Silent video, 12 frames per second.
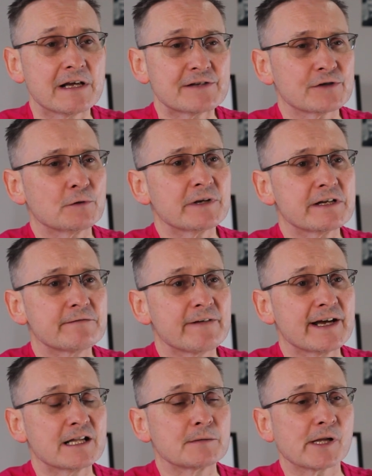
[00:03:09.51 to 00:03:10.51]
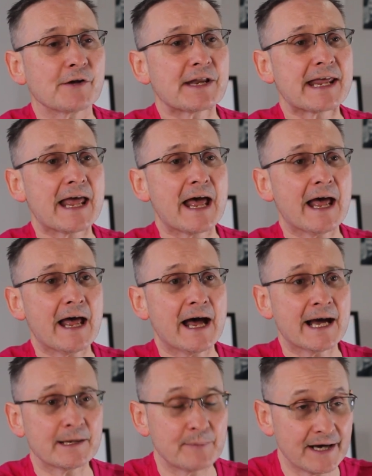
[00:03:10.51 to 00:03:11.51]
It's only available on the
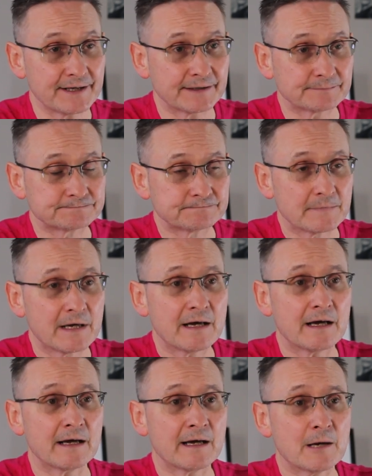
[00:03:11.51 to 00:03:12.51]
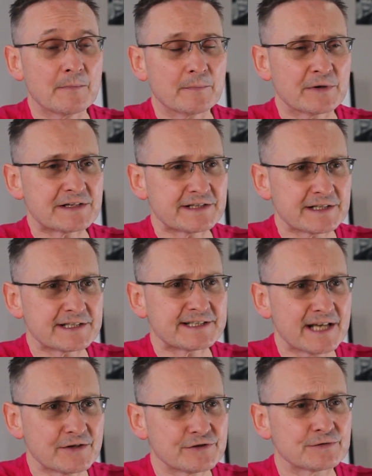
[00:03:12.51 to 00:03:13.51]
iPad, um, but it's an
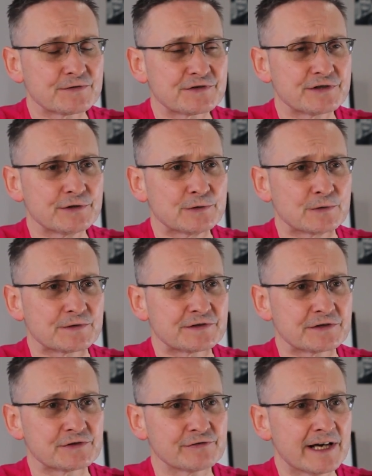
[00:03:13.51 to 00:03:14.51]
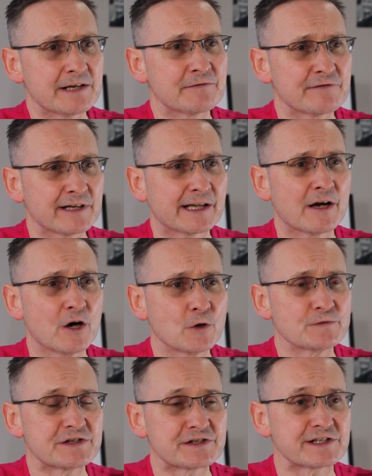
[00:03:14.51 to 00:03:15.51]
essential tool to try and really
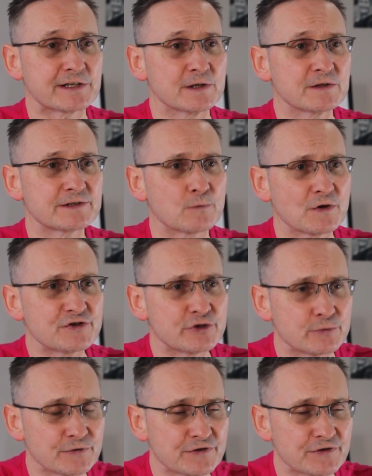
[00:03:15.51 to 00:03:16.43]
hone your skills once you